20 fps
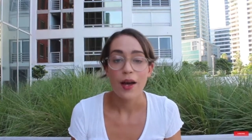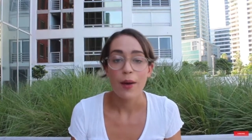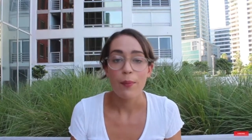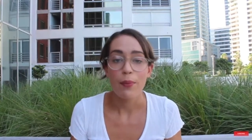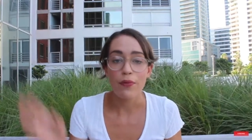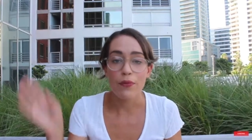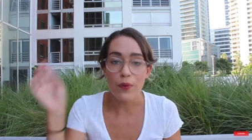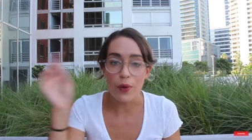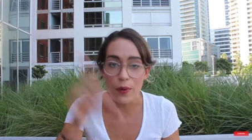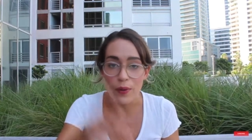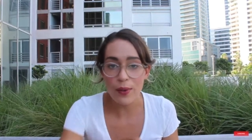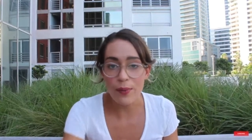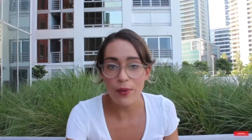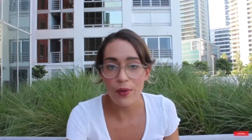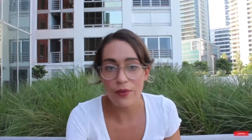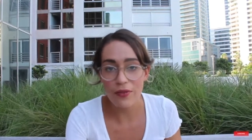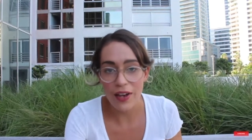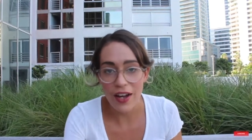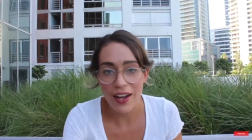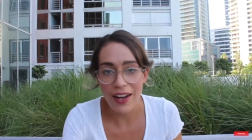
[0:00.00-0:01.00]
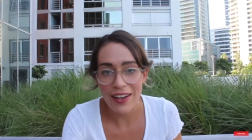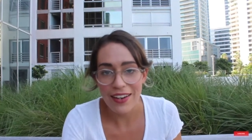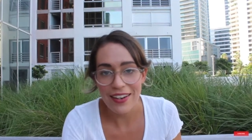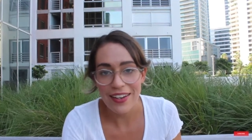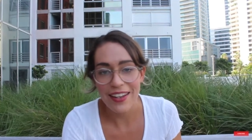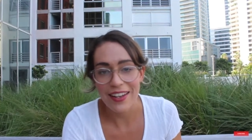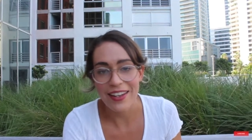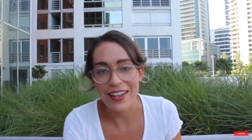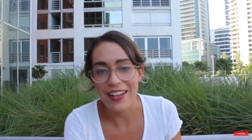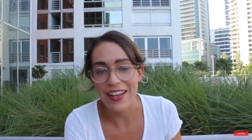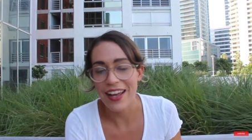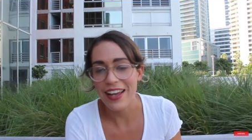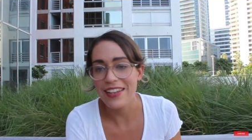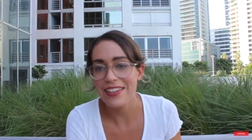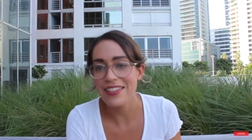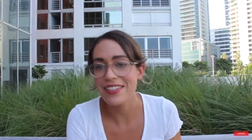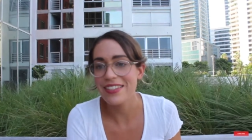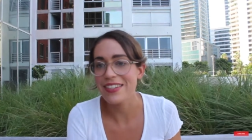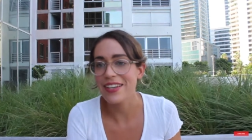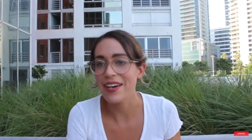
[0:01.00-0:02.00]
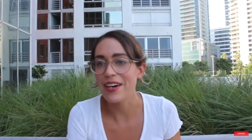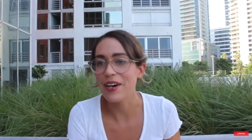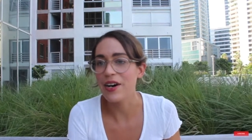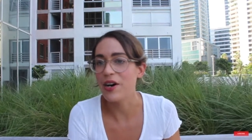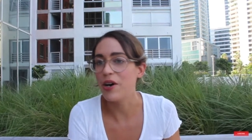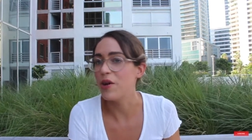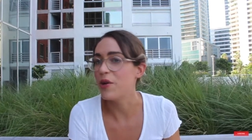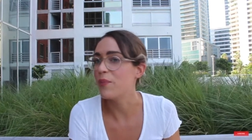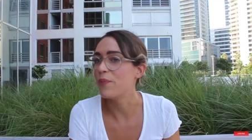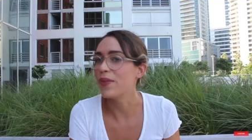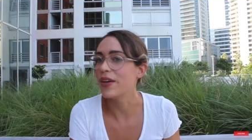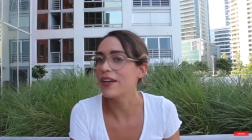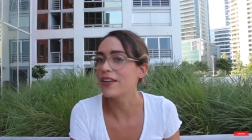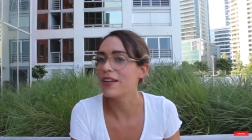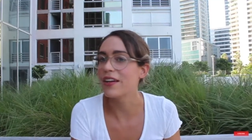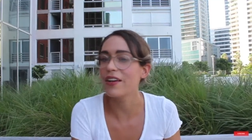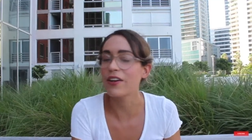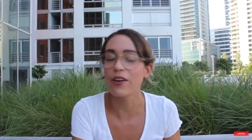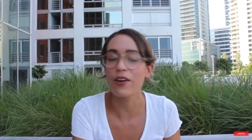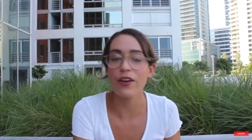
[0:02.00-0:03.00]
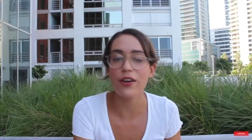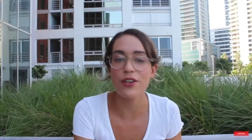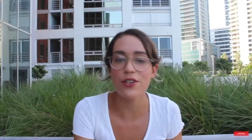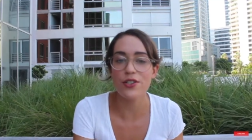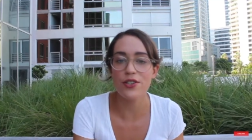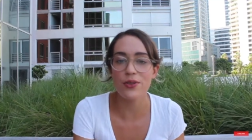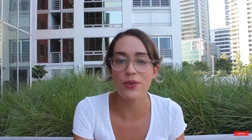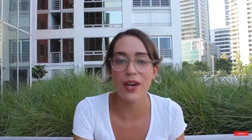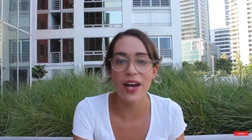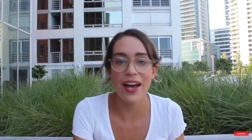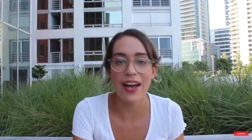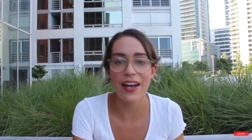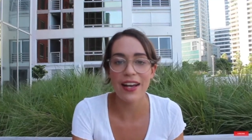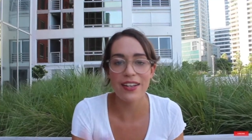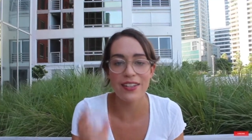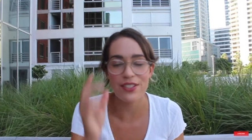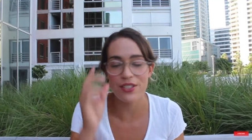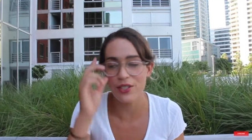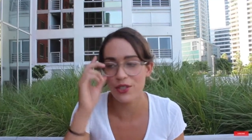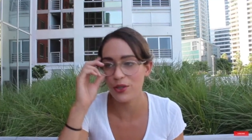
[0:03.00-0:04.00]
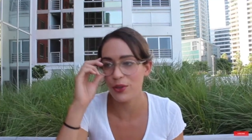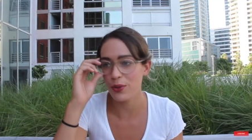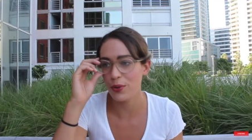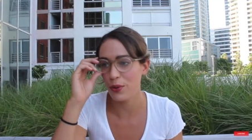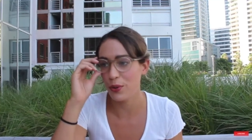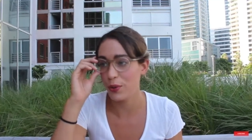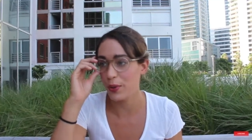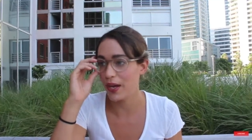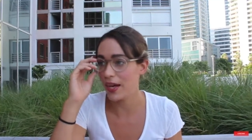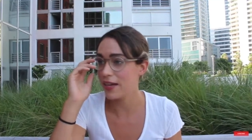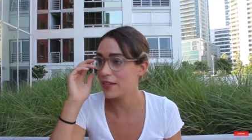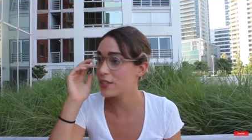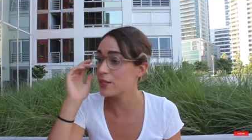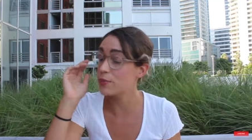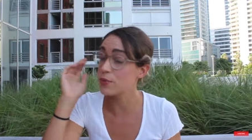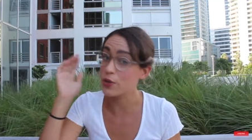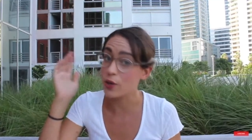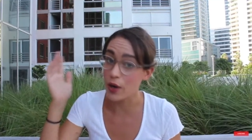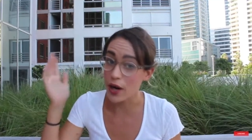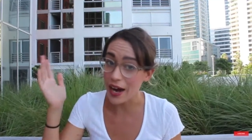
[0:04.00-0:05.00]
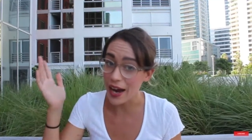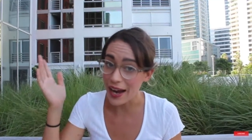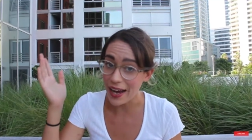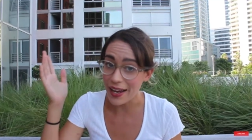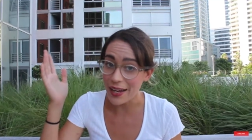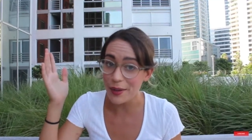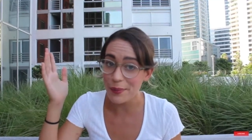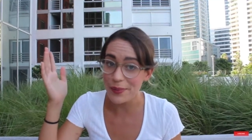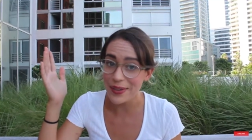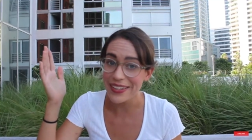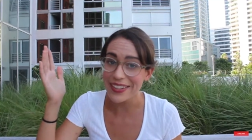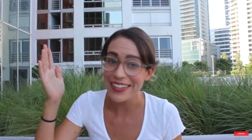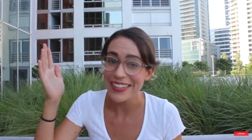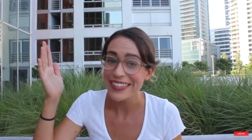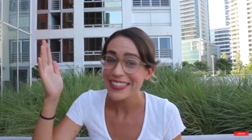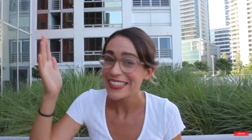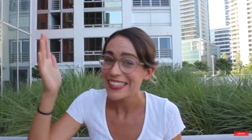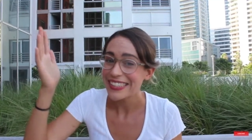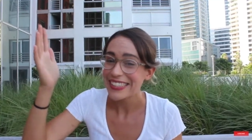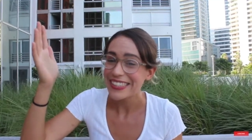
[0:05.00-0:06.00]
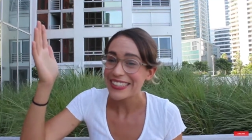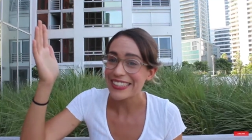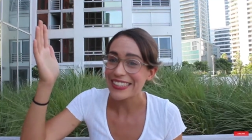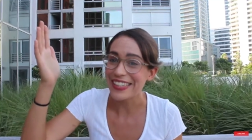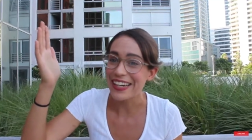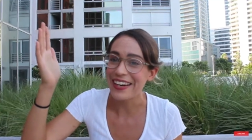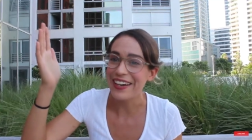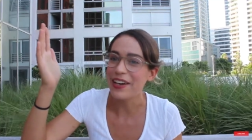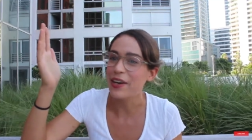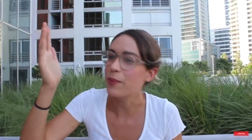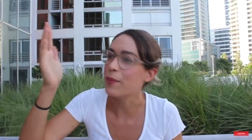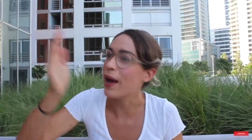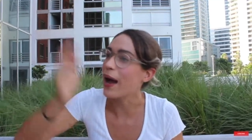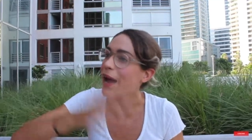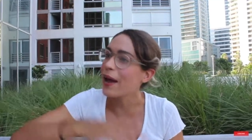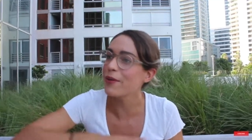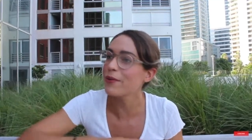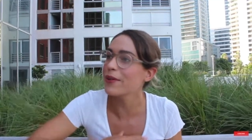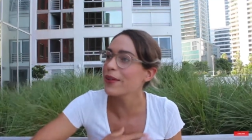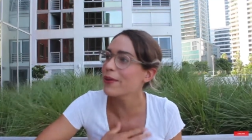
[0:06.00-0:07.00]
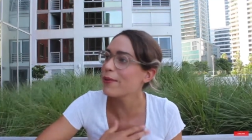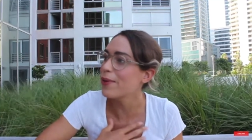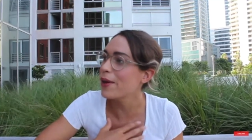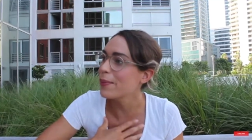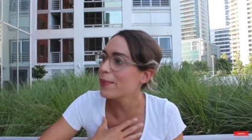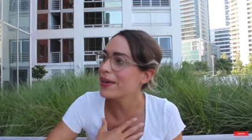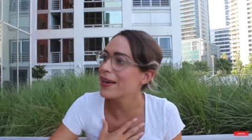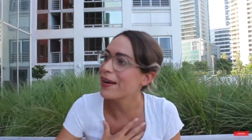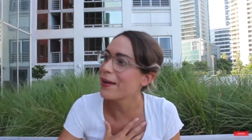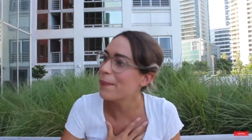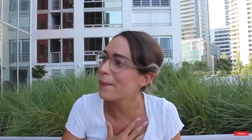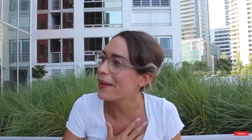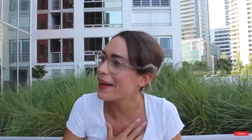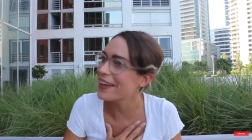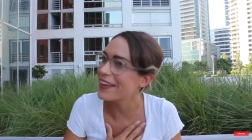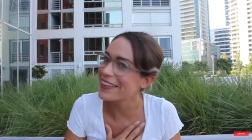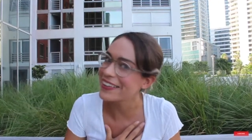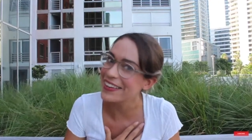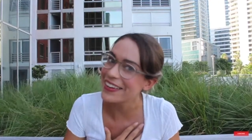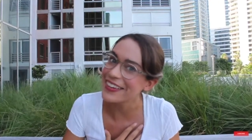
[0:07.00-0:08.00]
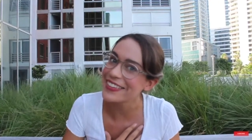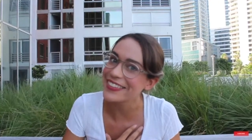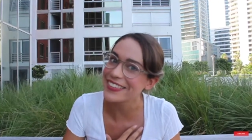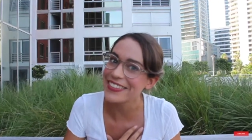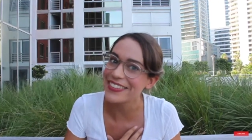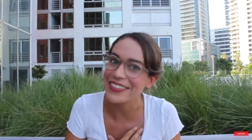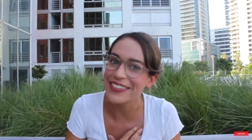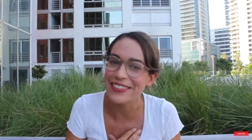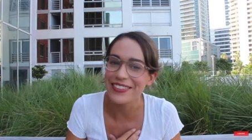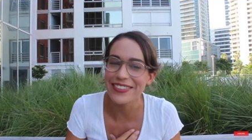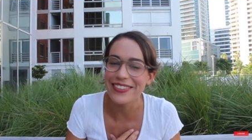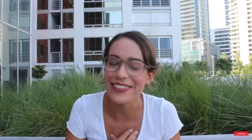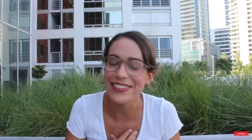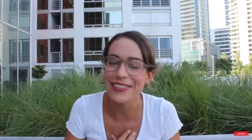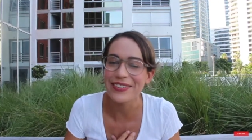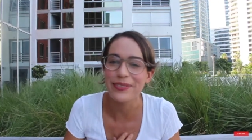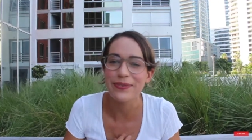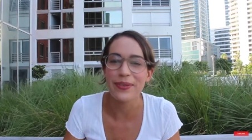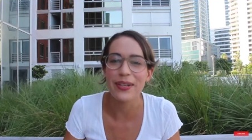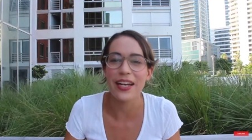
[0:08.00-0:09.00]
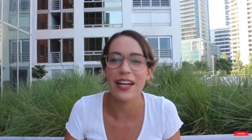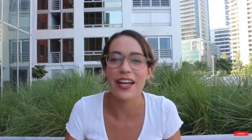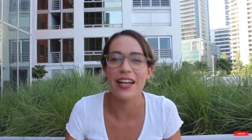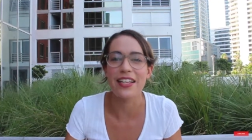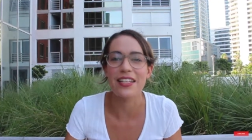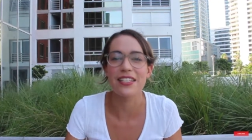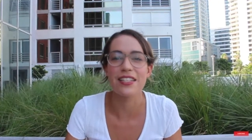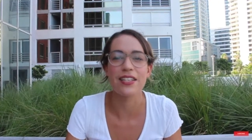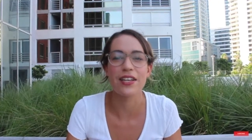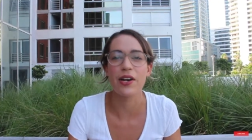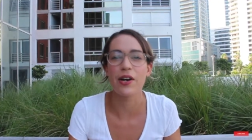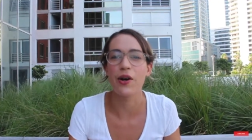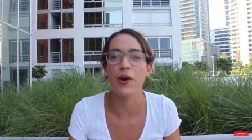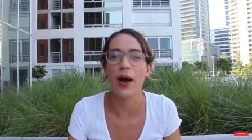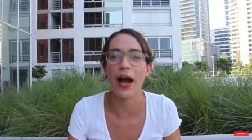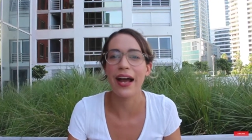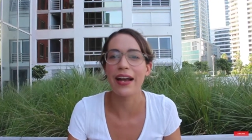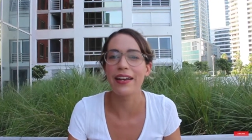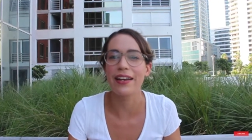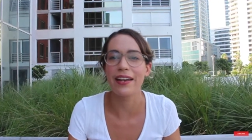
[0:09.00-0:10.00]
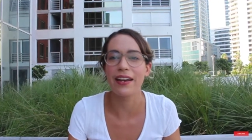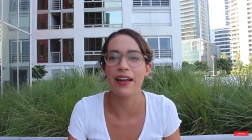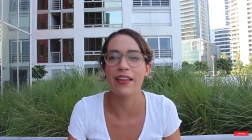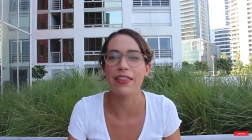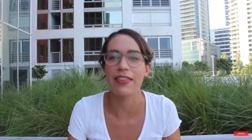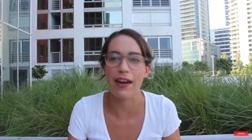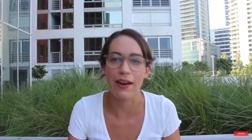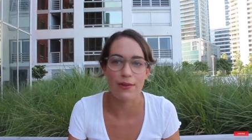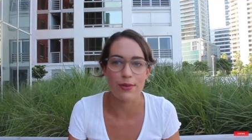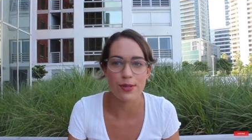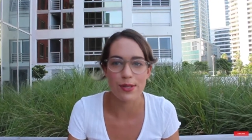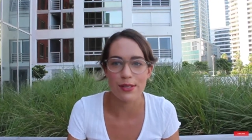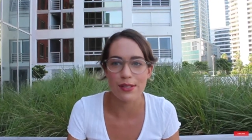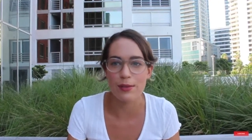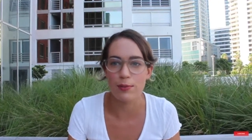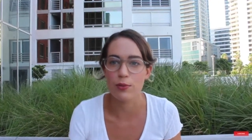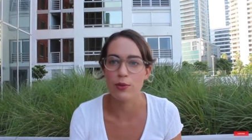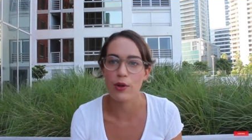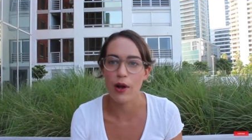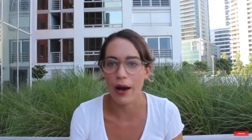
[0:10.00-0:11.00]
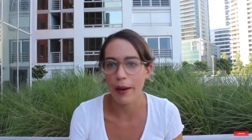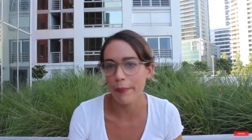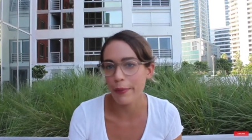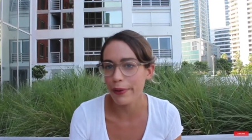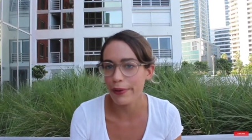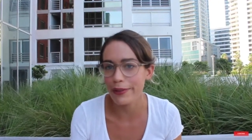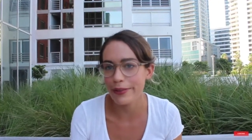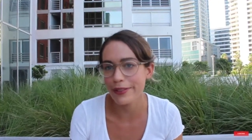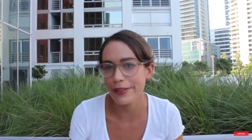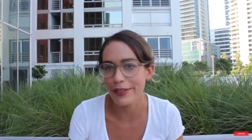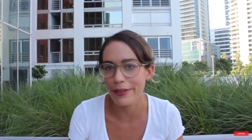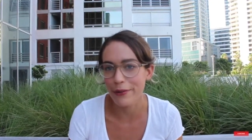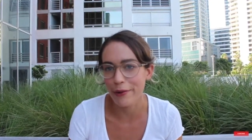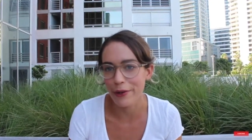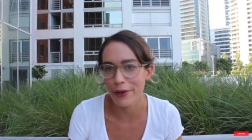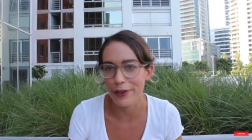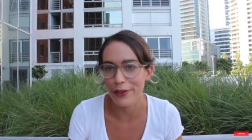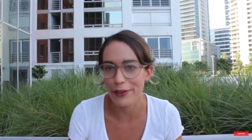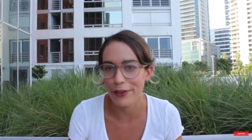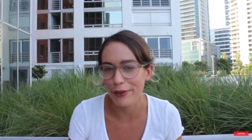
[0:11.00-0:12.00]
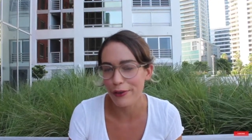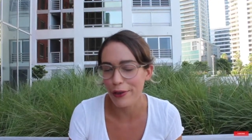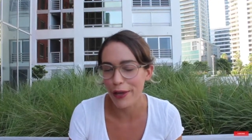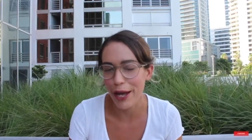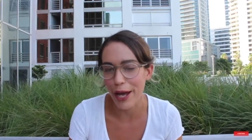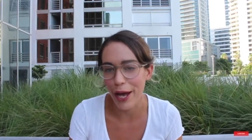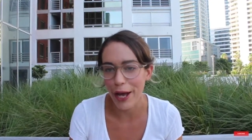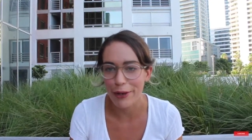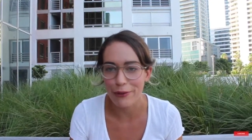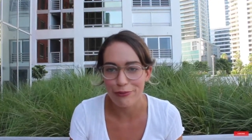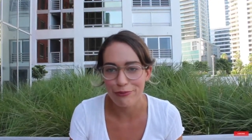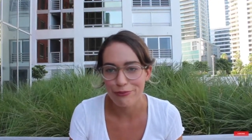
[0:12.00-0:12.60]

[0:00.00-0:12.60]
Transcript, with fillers: Before we move on, let's um, encourage you guys to subscribe. Um, I really want to become monetized on YouTube, and so I need a thousand subscribers in order to do that.